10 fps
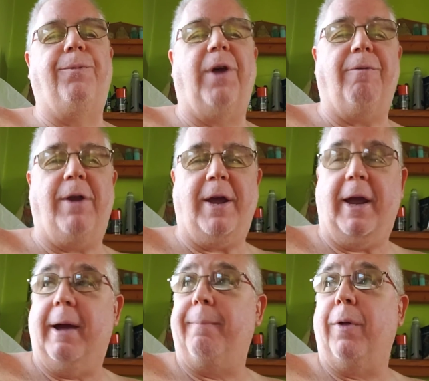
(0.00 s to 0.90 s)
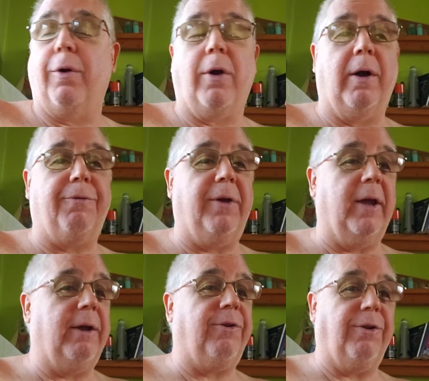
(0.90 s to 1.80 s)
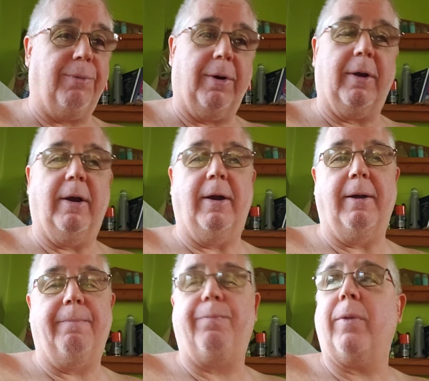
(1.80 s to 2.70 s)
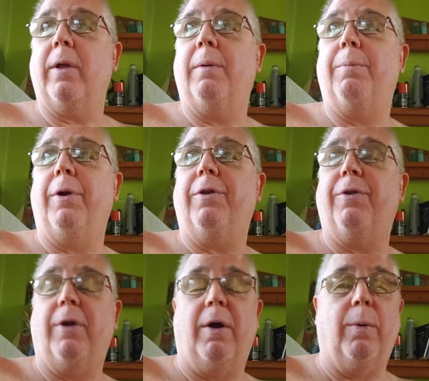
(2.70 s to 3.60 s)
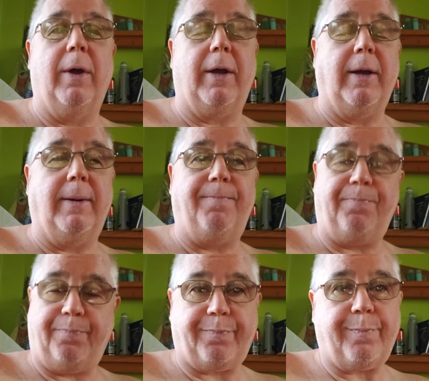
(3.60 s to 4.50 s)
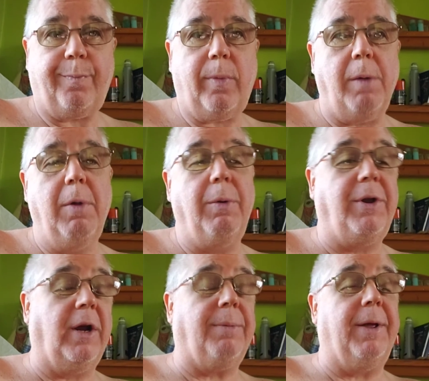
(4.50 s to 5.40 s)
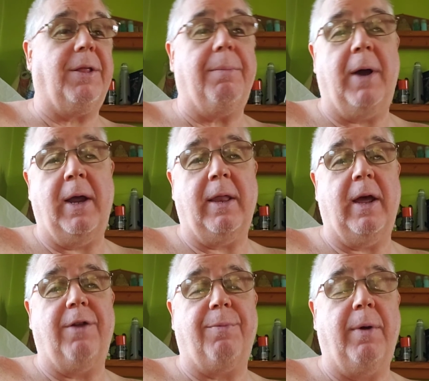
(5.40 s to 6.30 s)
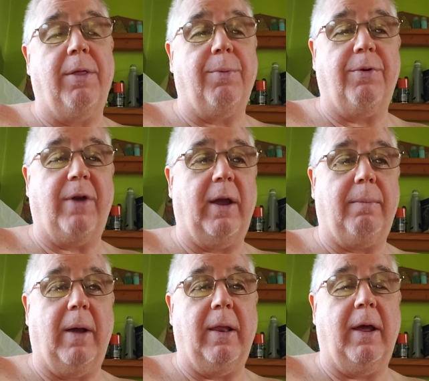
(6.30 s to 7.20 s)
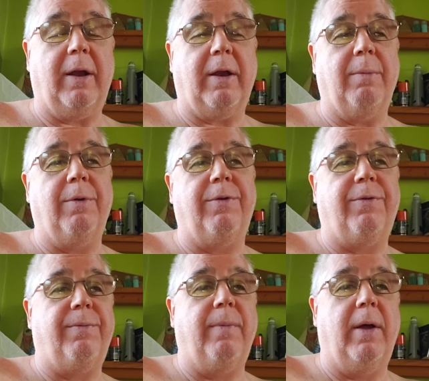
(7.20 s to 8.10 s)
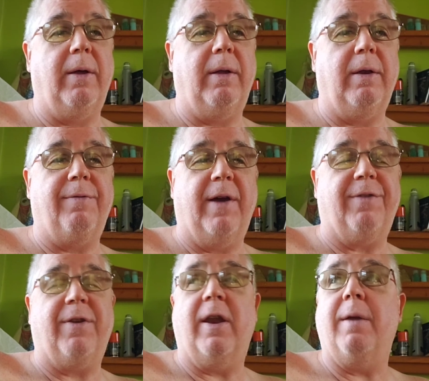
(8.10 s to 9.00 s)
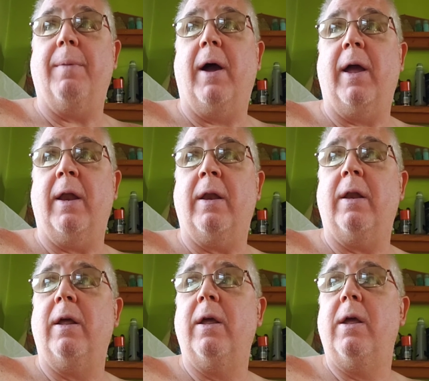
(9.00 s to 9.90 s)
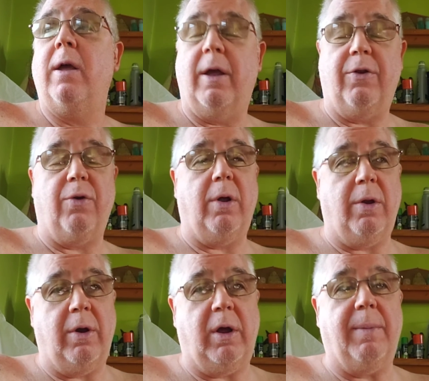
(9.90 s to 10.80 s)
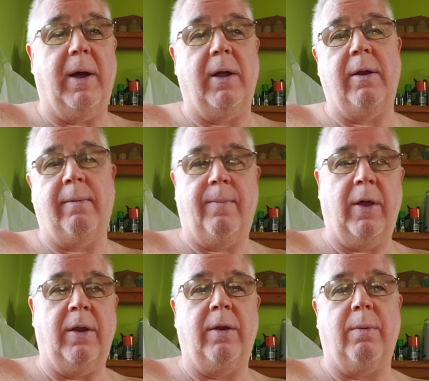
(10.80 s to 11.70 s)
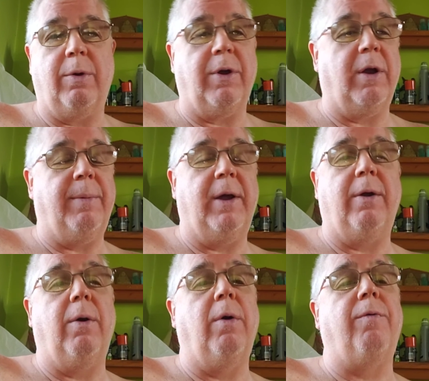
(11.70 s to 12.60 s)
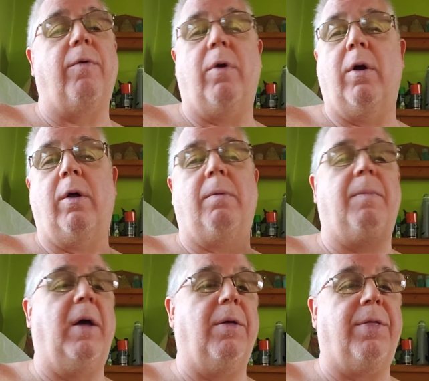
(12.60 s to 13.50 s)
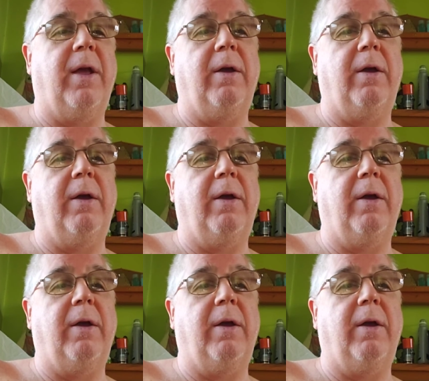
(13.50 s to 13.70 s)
7 a.m., no coffee yet. She's working on it. Pretty soon I'll wake up. But we talked about the mind last month, which I liked and was fascinated by, and enjoy learning about, and we're talking about your overall health